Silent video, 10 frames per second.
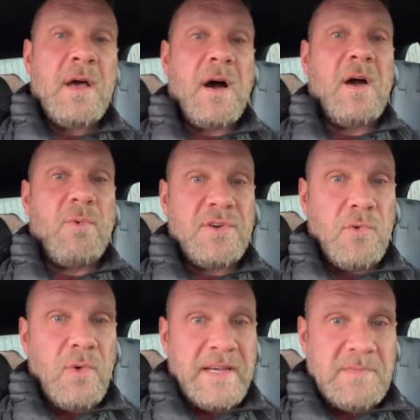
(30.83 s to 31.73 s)
I would
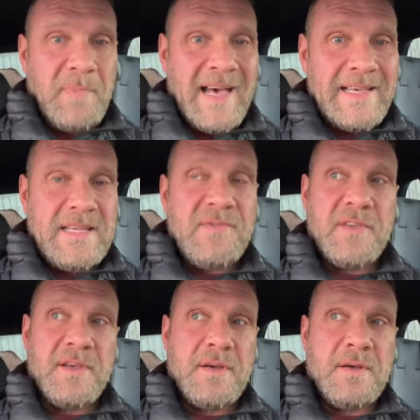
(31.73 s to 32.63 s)
always pay for
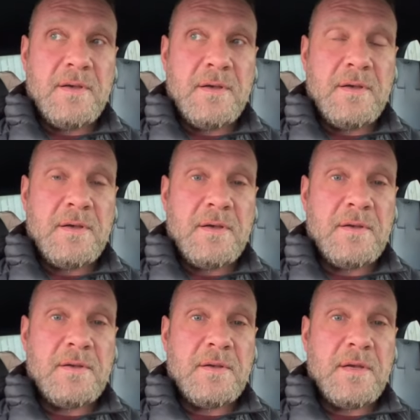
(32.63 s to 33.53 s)
the
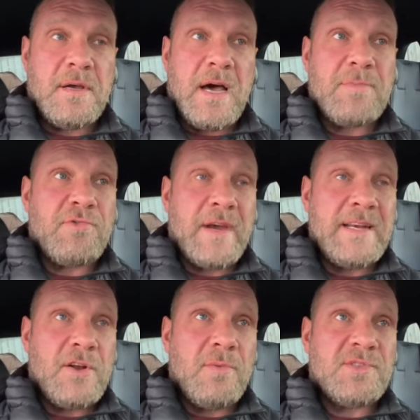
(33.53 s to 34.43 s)

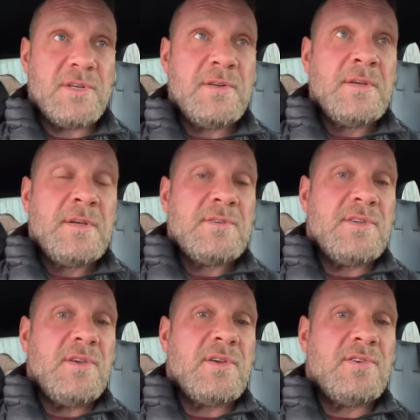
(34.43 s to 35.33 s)
upgraded option
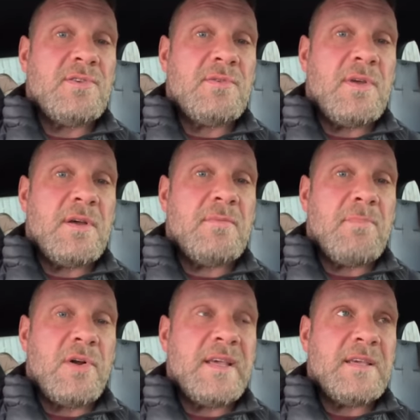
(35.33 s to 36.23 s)
so you can
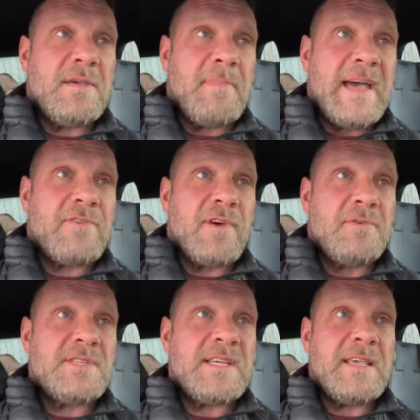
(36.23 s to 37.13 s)
monitor your
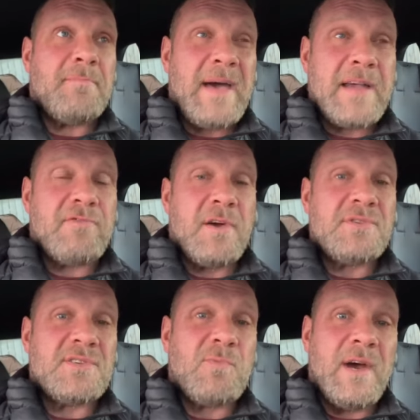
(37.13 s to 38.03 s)
macros, set your macros
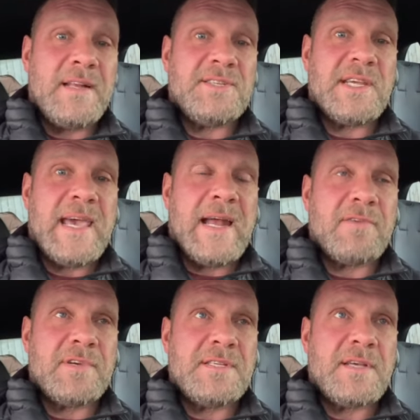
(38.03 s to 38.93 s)
as well as your
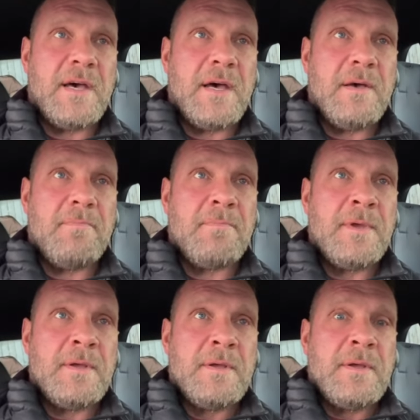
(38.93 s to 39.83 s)
calories.
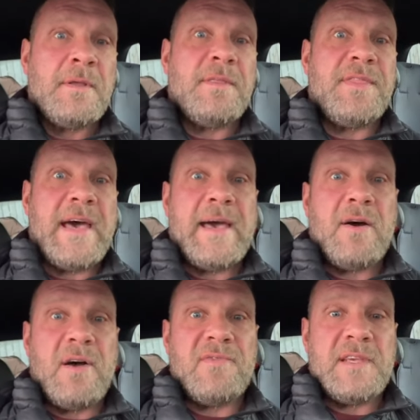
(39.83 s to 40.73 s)
That
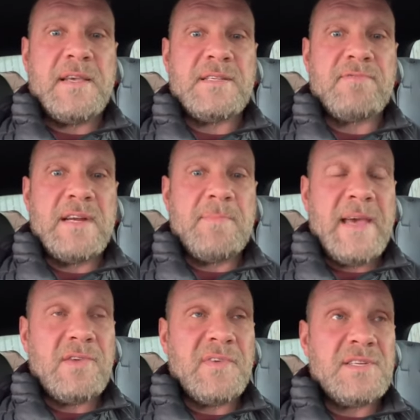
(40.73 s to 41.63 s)
I think is a really
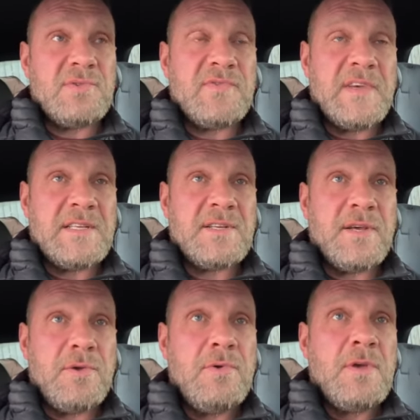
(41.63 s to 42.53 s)
beneficial thing to
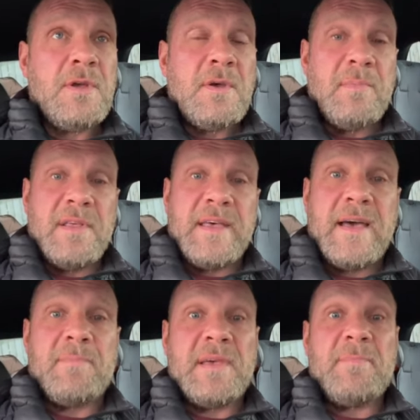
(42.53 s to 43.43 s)
do, but that
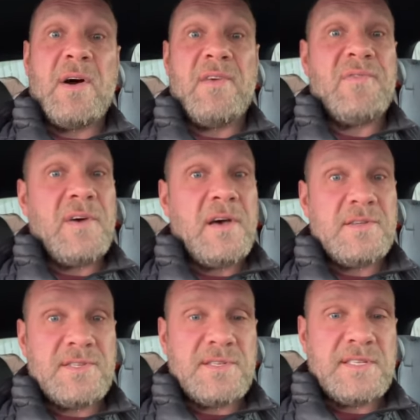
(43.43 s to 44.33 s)
would be my
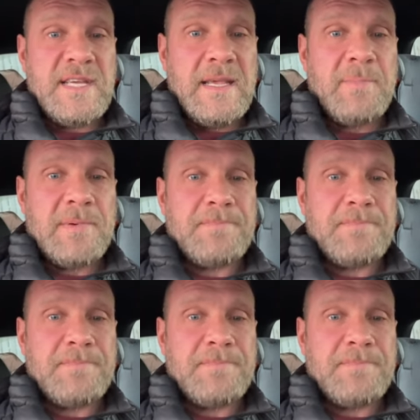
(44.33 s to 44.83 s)
first tip.